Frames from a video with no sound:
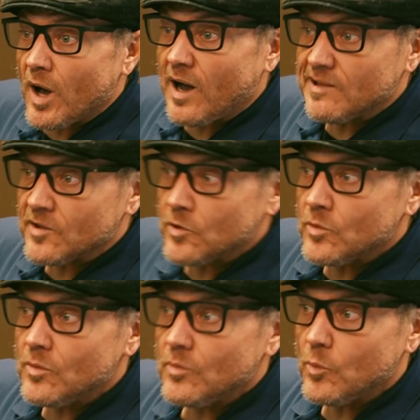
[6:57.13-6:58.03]
hollow
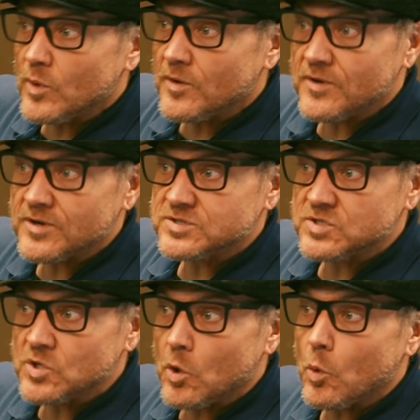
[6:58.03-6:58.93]
where there's
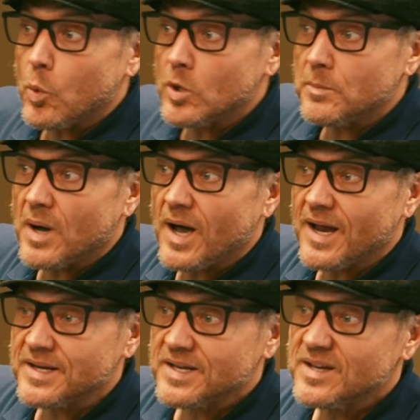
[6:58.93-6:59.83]
no wood
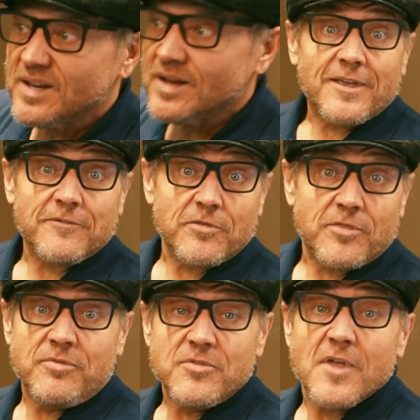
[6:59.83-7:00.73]
behind it. If
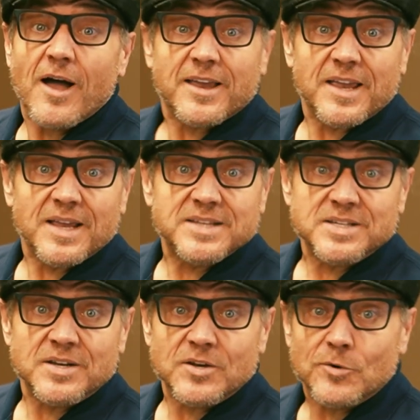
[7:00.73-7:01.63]
knocking
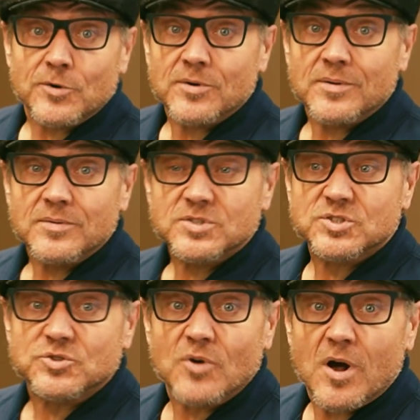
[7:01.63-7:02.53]
isn't your
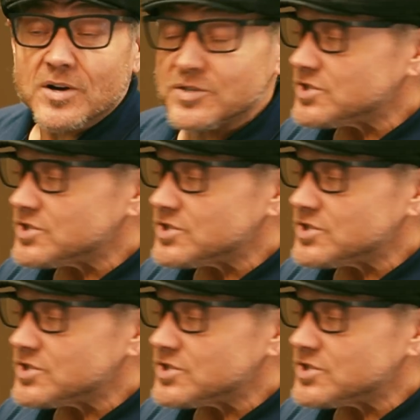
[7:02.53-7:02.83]
strong